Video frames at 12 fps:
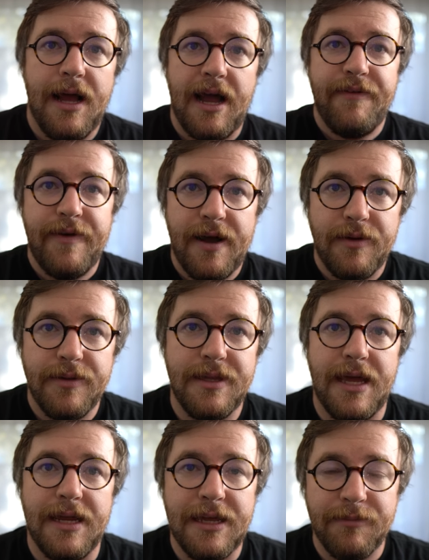I
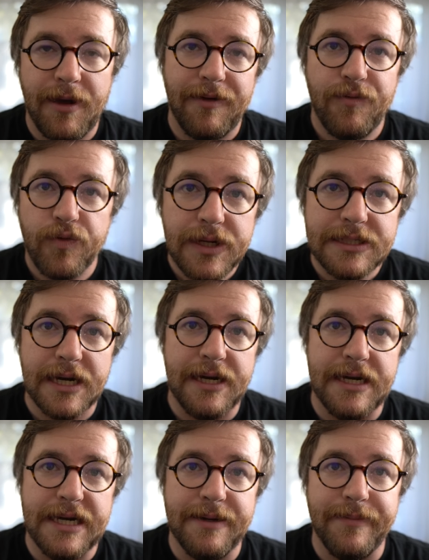found that in my free
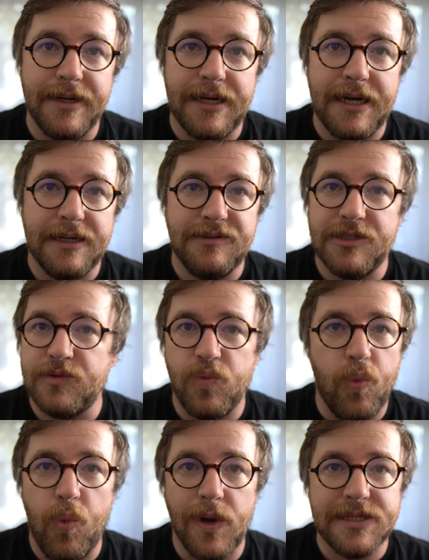time I just
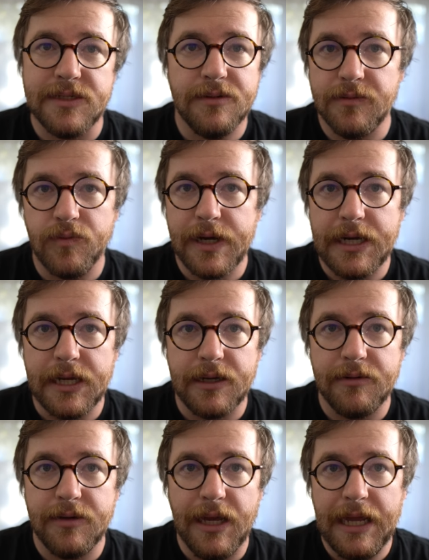wasn't
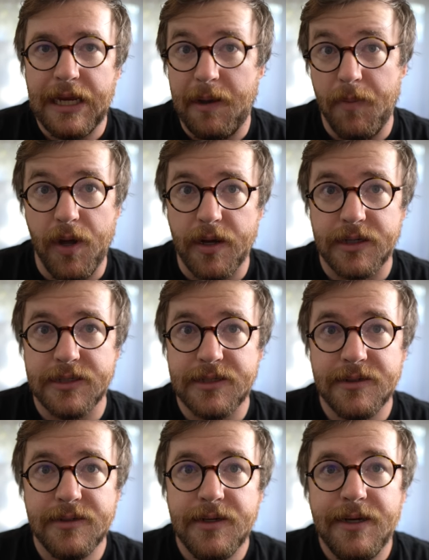reading any books.